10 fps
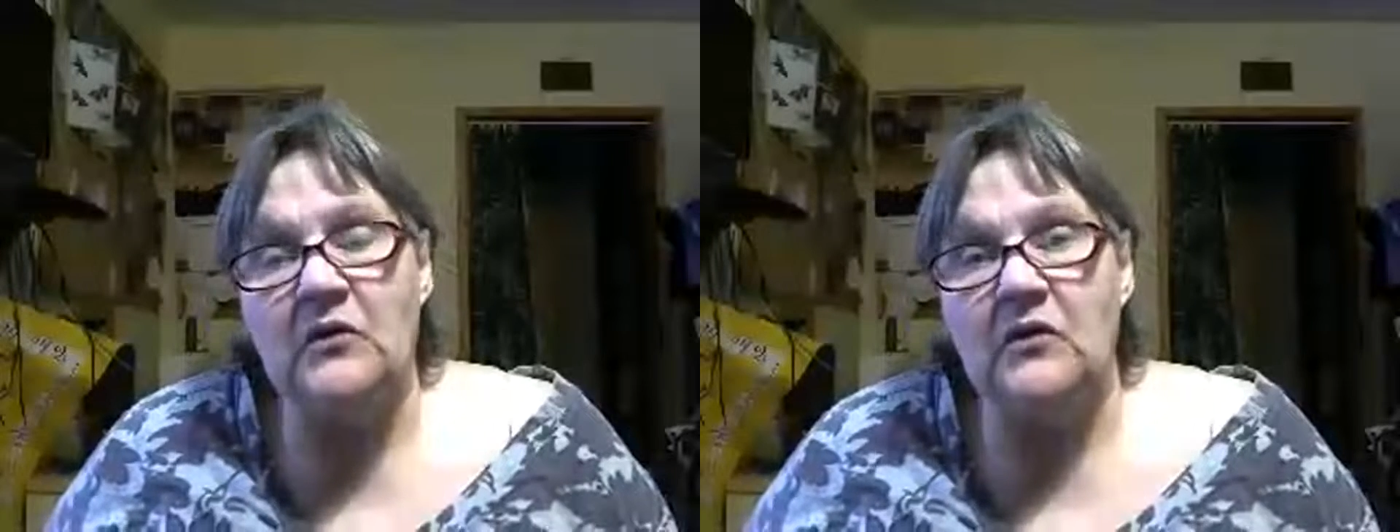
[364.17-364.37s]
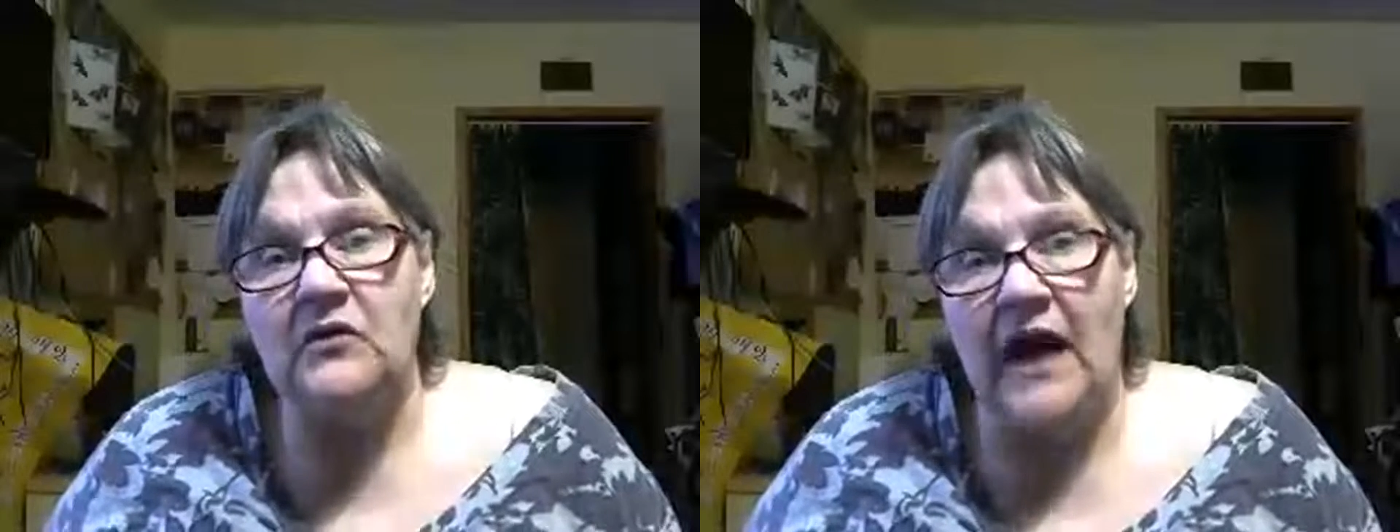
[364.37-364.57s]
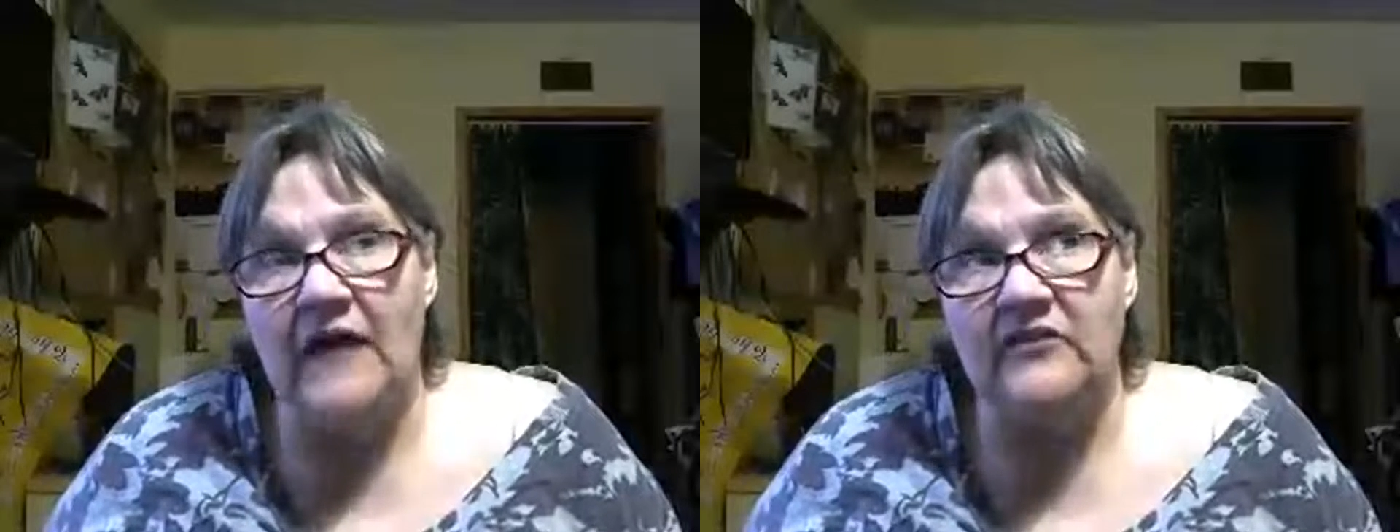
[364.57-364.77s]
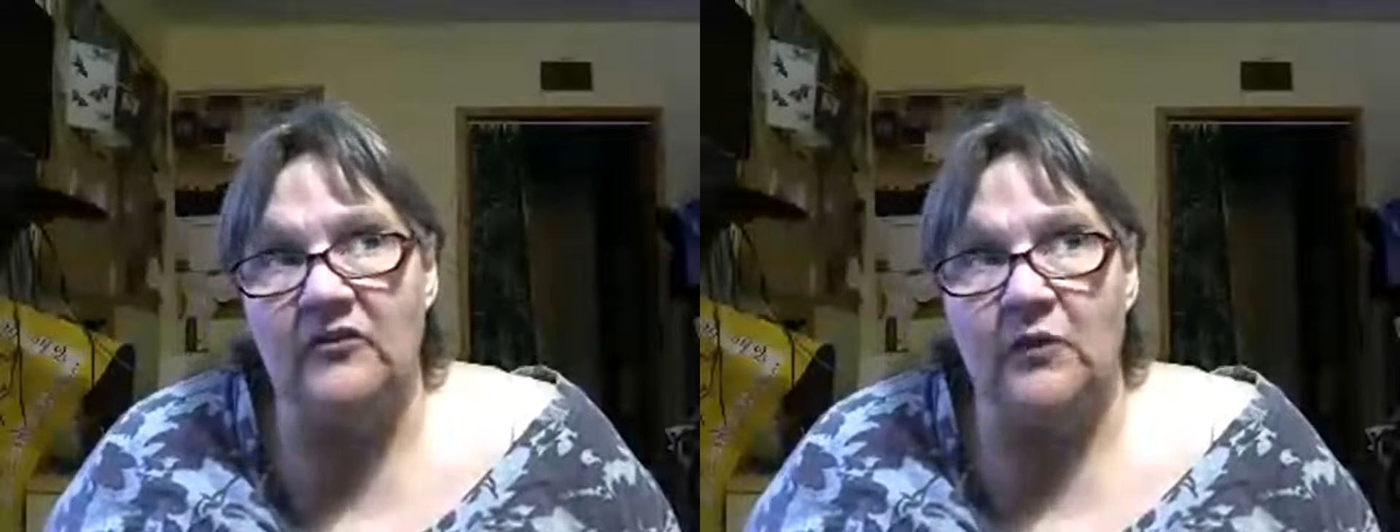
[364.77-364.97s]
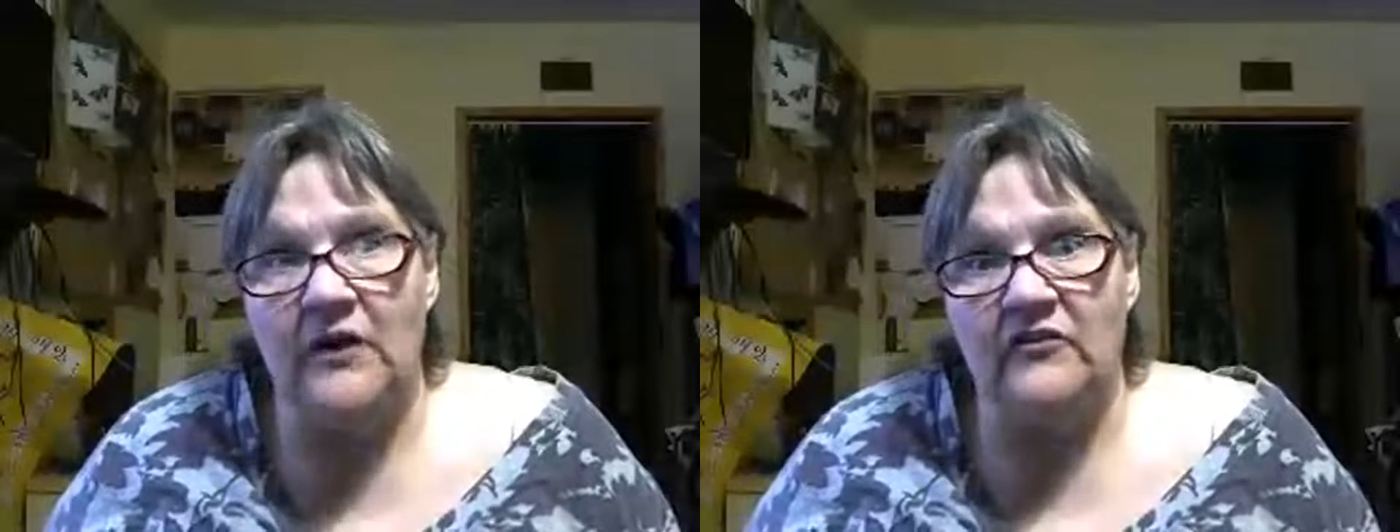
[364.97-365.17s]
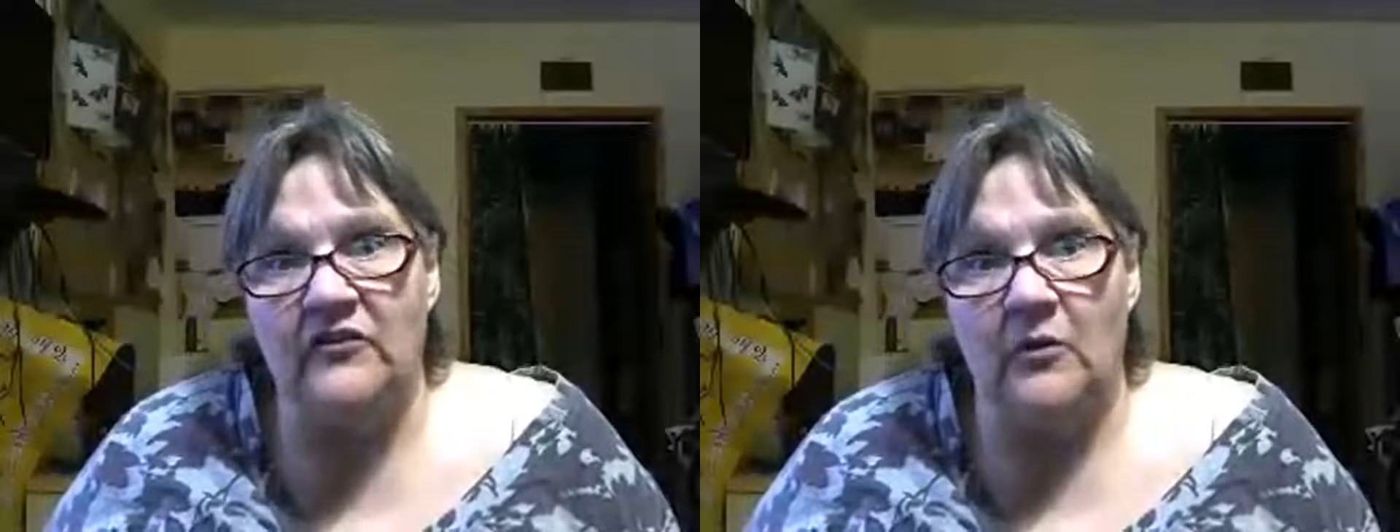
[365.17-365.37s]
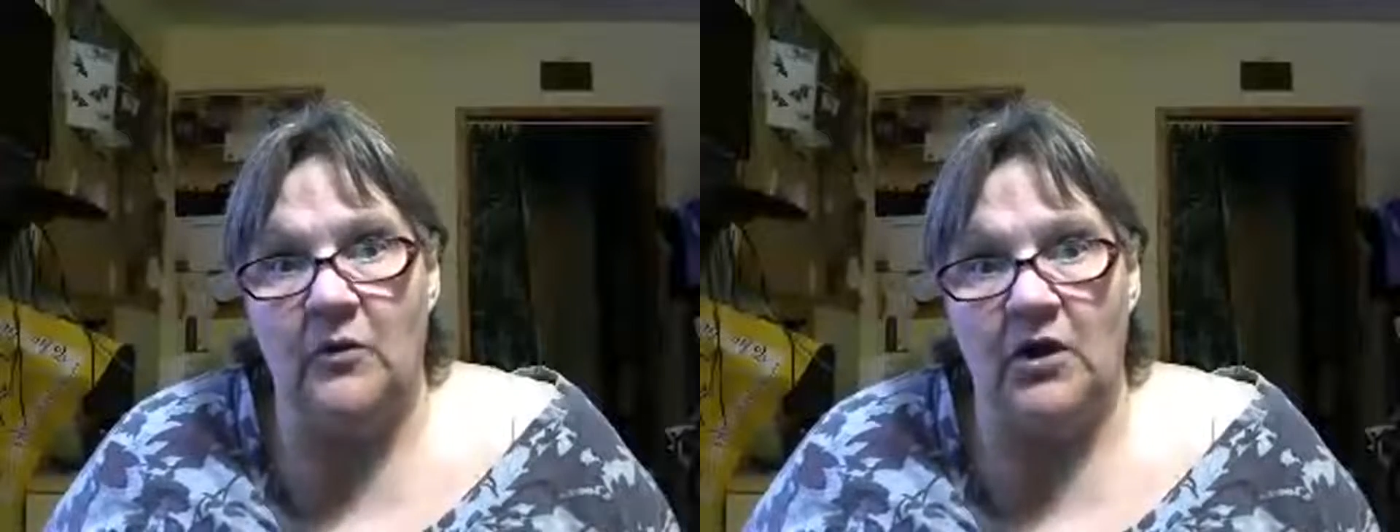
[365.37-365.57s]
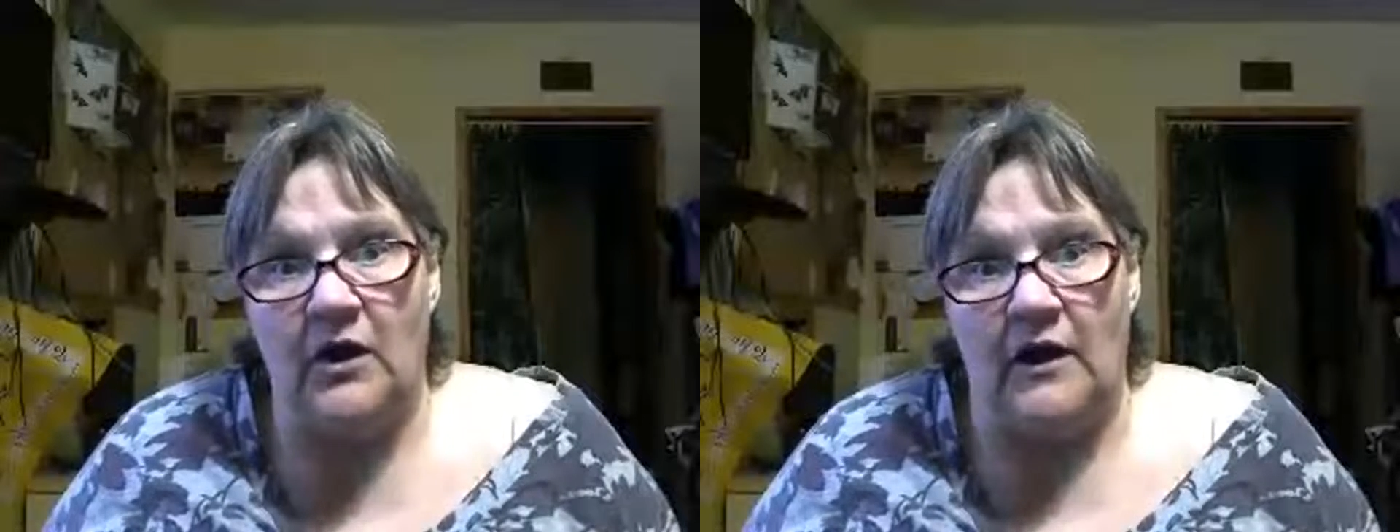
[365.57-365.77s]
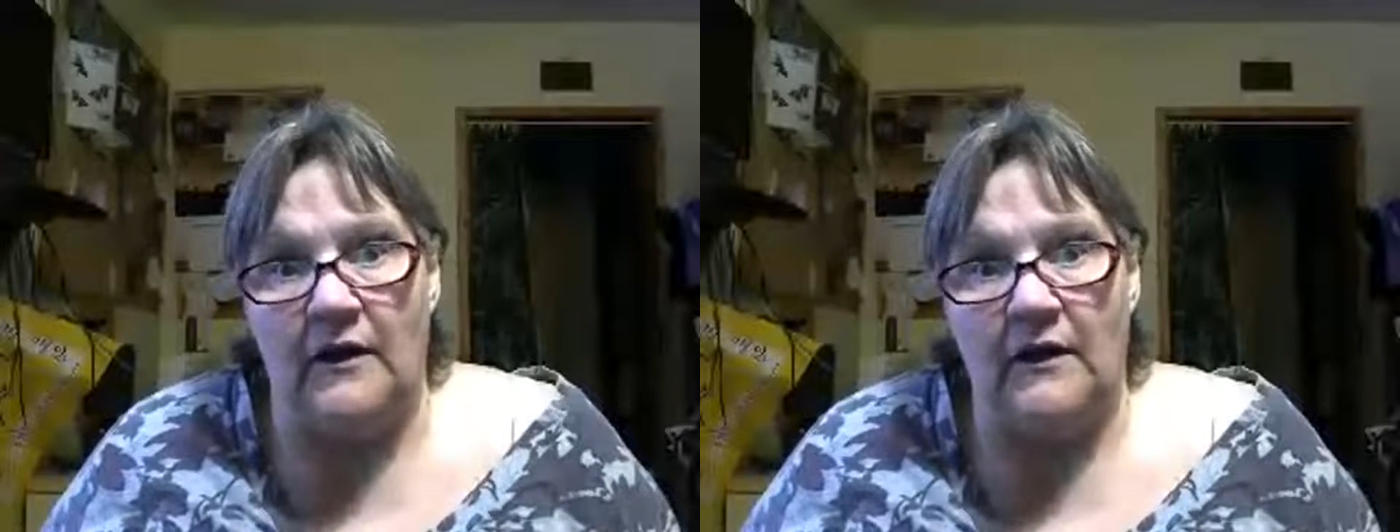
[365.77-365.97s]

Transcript: that's what's going on.